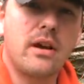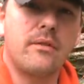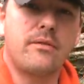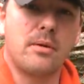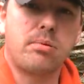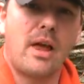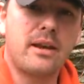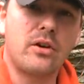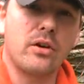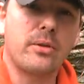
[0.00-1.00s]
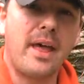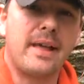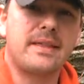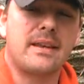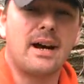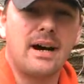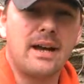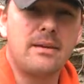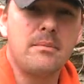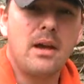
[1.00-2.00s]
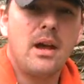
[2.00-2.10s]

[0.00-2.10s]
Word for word: of the planet Earth at the time,